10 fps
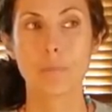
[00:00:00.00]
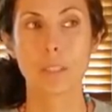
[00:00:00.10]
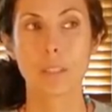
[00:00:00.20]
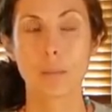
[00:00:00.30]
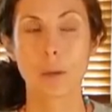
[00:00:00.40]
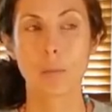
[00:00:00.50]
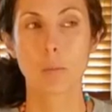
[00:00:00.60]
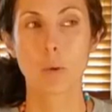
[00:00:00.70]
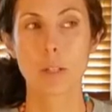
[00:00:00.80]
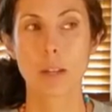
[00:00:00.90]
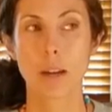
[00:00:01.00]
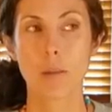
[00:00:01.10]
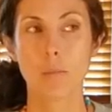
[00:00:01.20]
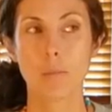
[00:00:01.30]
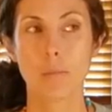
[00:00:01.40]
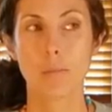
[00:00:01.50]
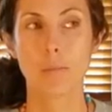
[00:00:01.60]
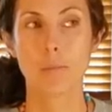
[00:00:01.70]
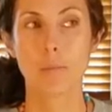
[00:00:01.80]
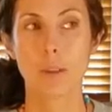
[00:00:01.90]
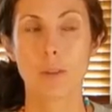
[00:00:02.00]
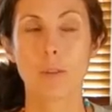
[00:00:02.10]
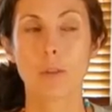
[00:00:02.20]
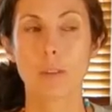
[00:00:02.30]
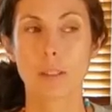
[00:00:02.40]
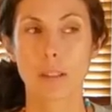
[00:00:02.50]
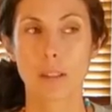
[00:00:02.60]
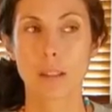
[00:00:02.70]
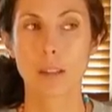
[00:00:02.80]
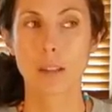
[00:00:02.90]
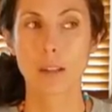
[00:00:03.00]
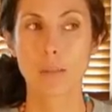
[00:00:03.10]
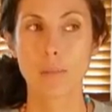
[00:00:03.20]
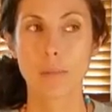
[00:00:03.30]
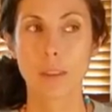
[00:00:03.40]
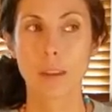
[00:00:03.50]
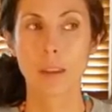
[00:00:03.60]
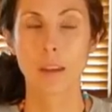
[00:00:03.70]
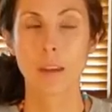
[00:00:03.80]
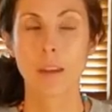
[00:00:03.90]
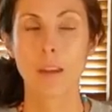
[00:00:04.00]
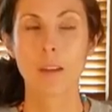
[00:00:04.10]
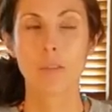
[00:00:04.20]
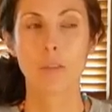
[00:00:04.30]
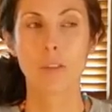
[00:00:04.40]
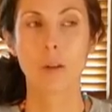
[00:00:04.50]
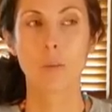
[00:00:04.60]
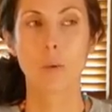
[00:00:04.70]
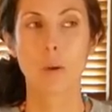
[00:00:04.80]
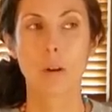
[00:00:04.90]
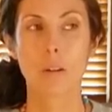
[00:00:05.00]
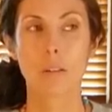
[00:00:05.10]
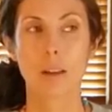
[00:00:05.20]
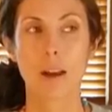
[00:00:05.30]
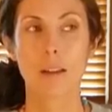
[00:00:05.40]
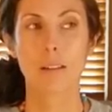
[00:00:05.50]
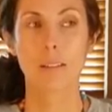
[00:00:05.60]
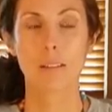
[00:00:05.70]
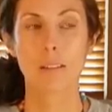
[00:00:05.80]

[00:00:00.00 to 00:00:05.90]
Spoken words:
and spend more time noticing here if you feel more or less